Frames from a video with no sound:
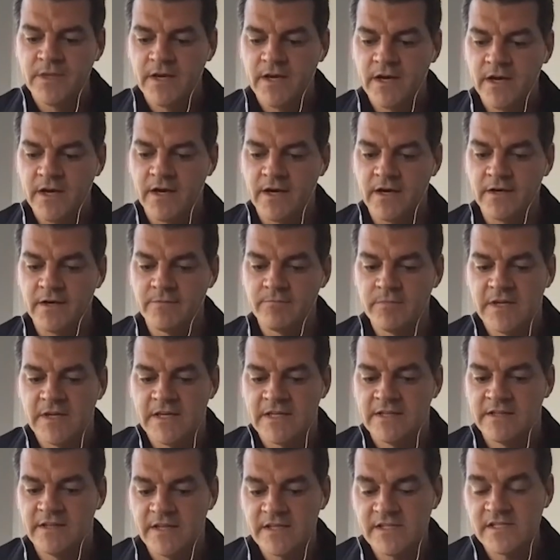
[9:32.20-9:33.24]

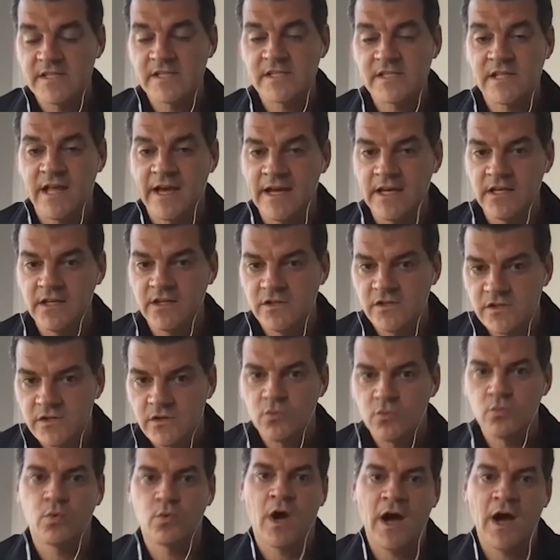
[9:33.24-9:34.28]
And this is like
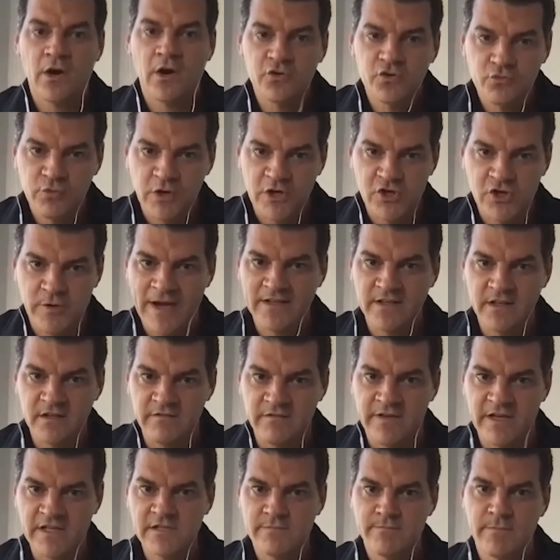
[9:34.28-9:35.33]
how to attract
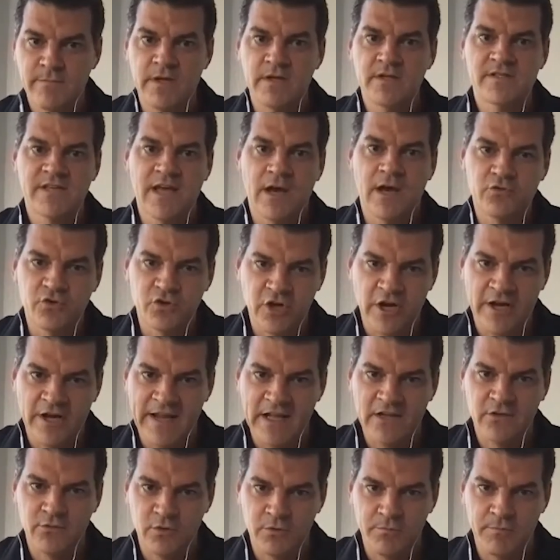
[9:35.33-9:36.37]
investments, how to
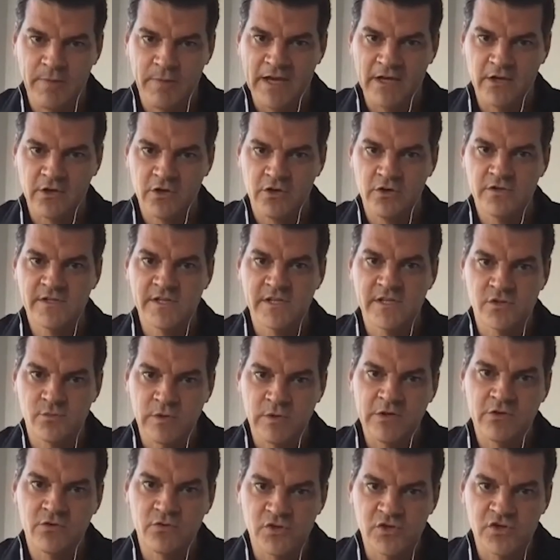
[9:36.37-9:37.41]
connect with bankers is
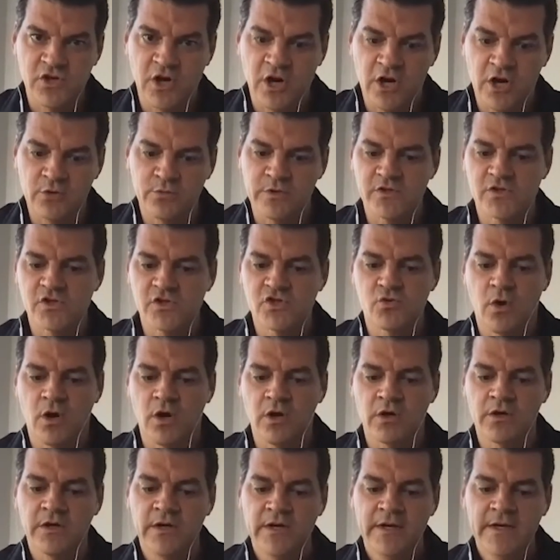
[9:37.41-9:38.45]
really to start with a
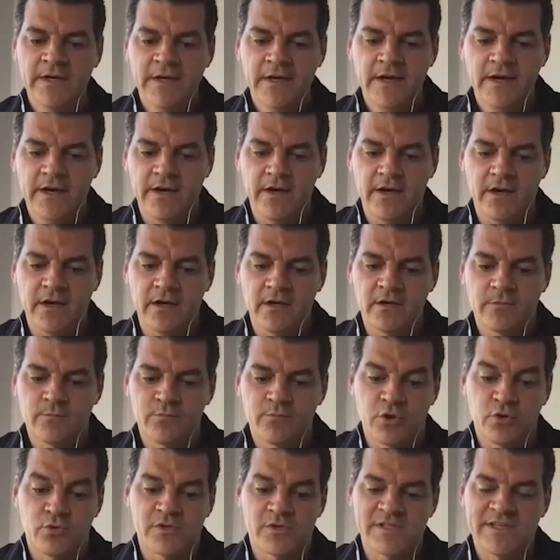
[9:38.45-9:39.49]
strong
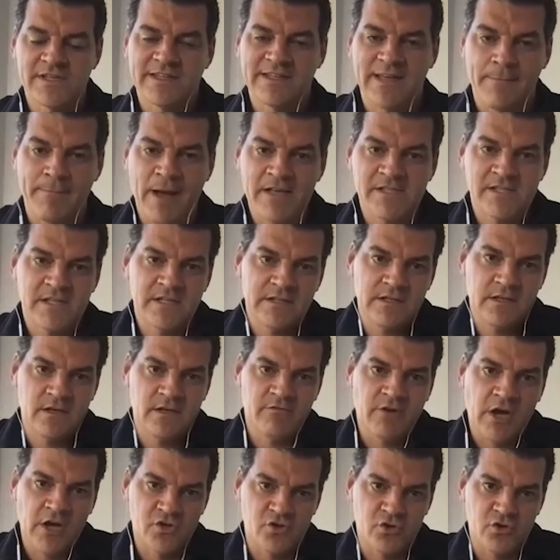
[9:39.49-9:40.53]
producing capacity of
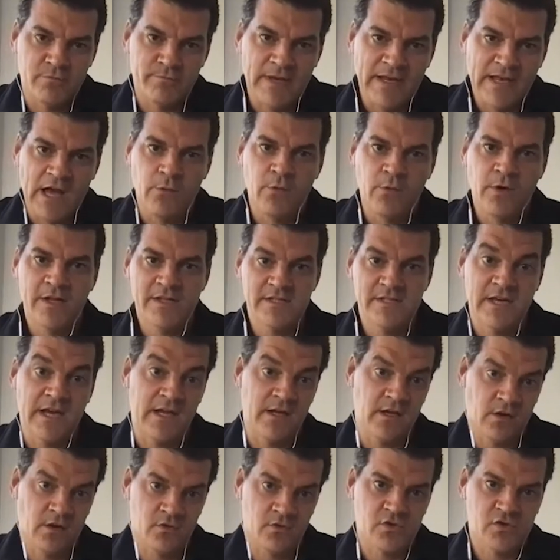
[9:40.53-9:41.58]
100 megawatts
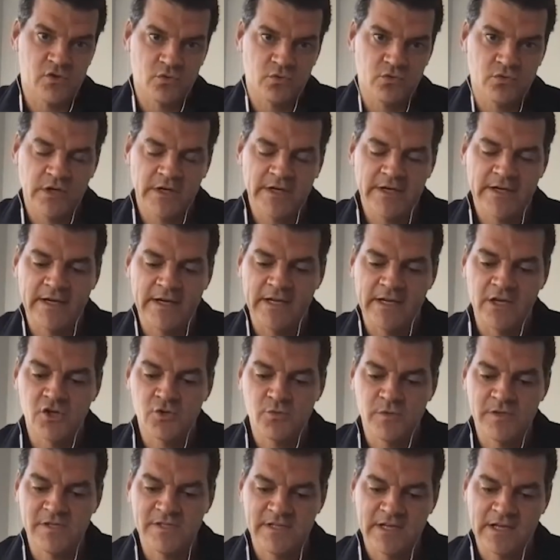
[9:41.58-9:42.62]
and also an
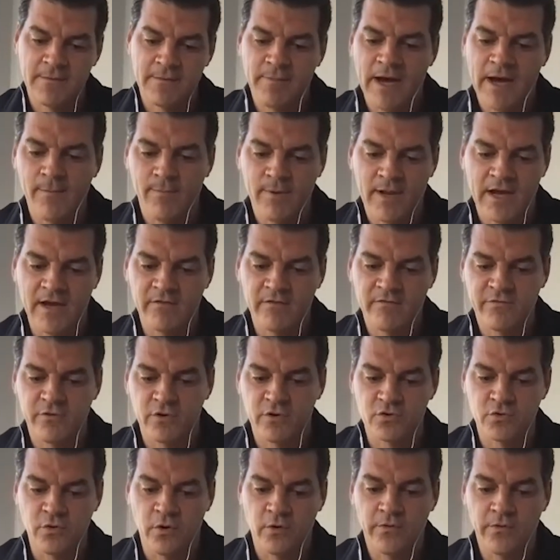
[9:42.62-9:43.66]
interesting pipeline for
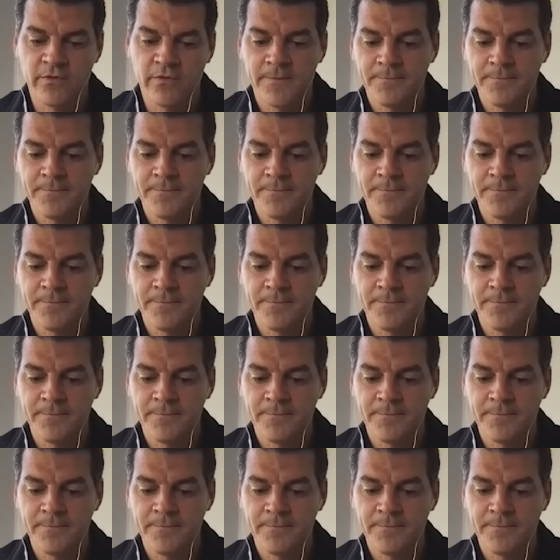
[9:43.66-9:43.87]
growth.